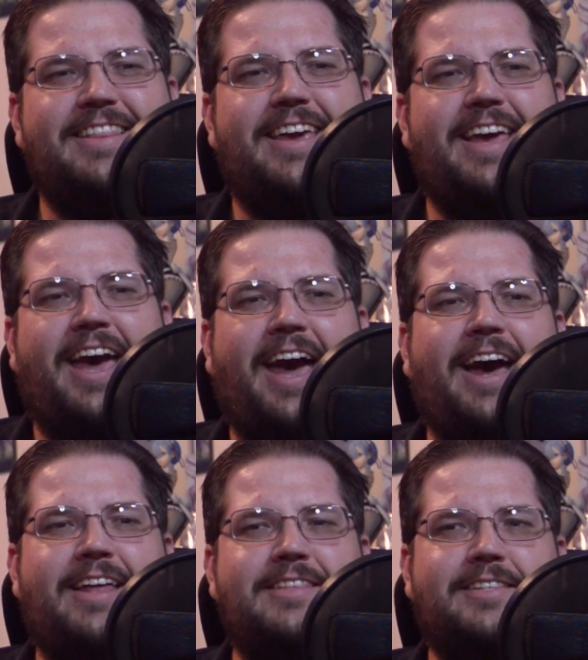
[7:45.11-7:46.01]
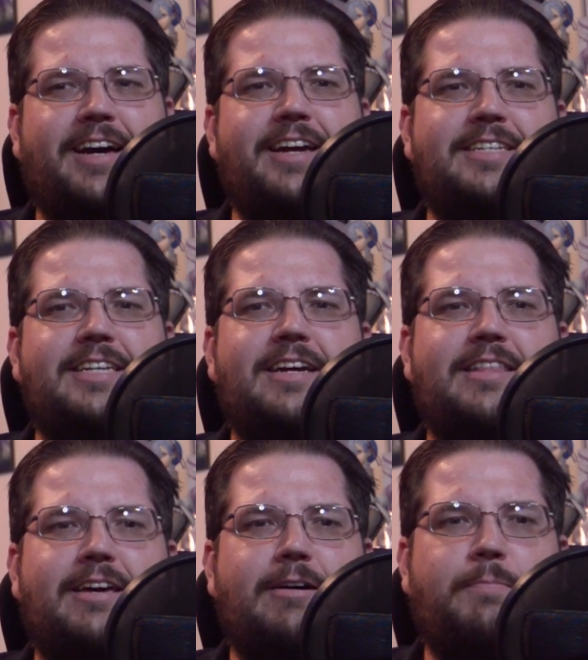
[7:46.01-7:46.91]
It had this
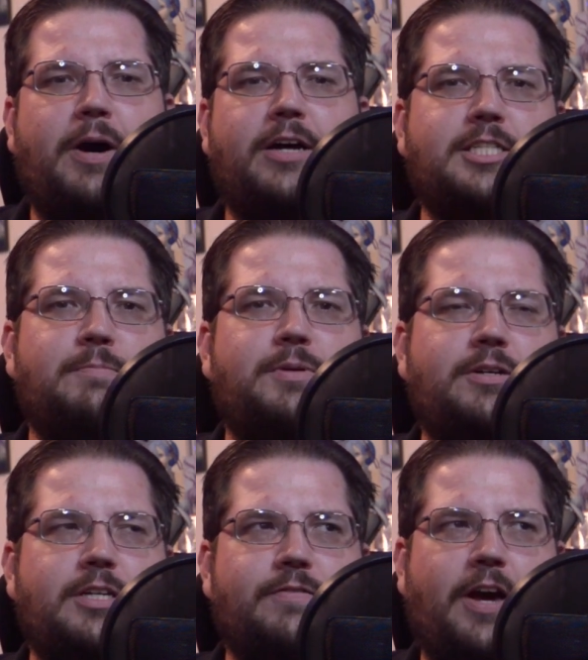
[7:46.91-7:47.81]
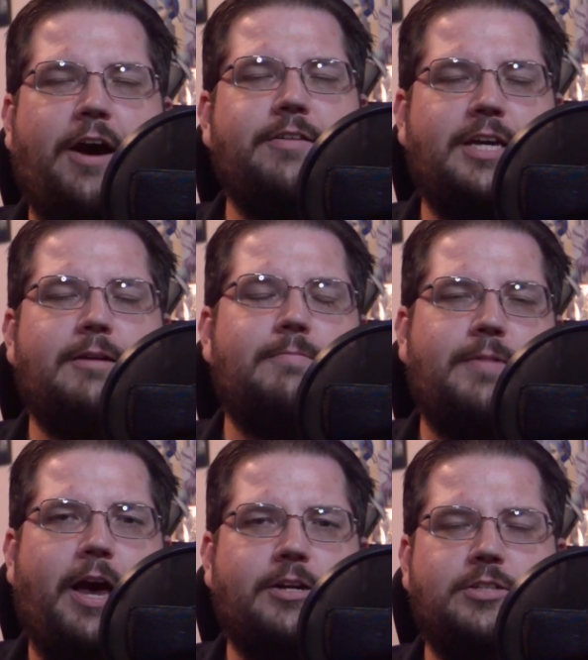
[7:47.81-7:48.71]
idea that a possibility of how they
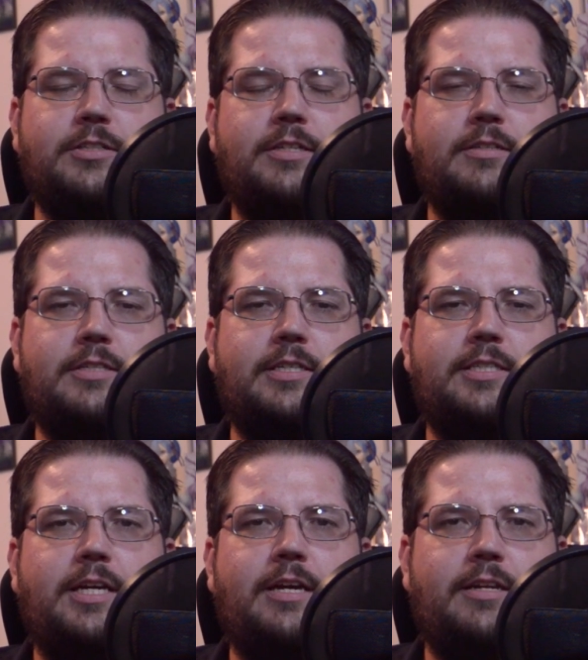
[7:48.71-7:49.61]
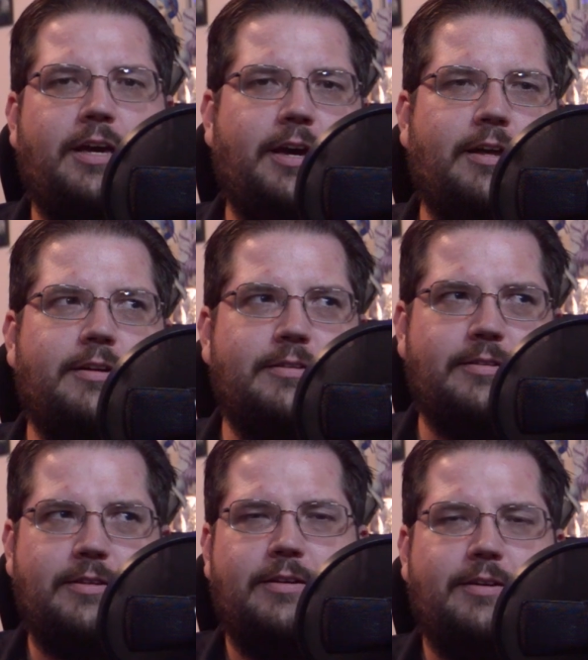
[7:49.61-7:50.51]
can actually succeed,
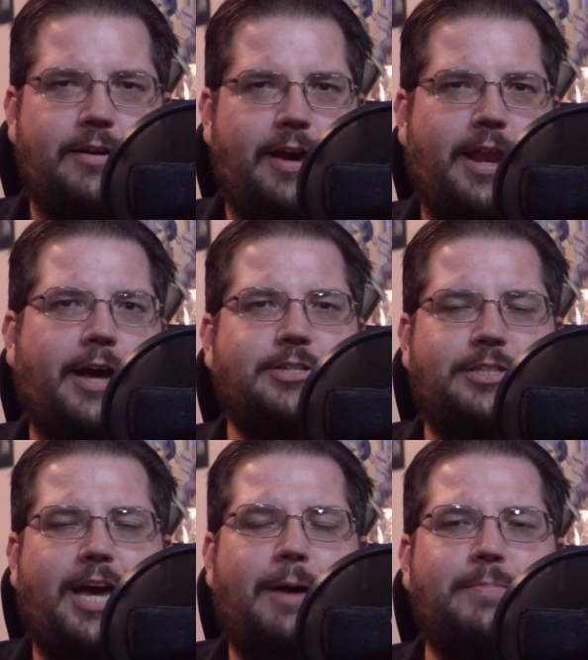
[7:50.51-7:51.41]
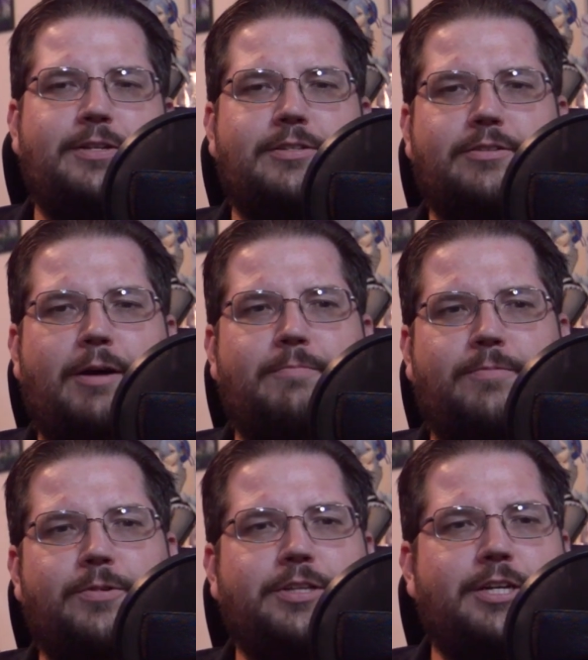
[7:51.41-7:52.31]
and it actually happens. So I'm
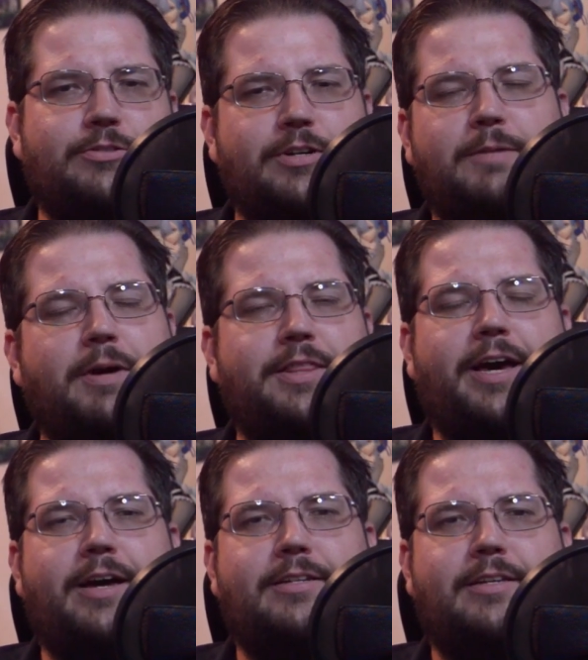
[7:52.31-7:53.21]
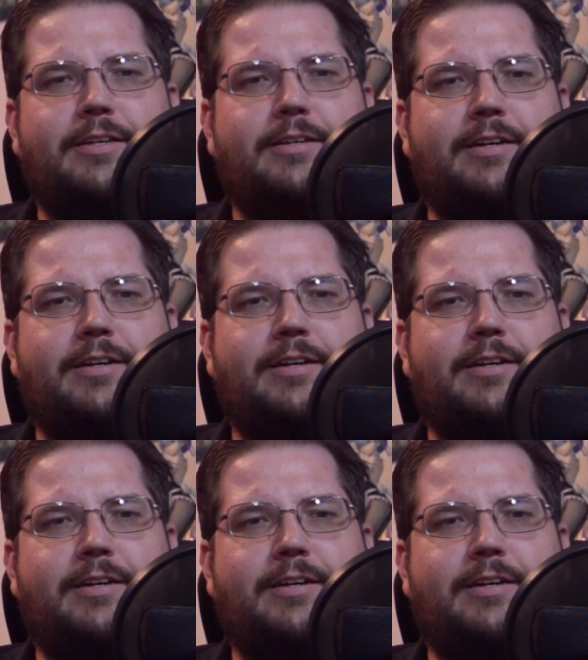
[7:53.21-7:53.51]
really intrigued by that.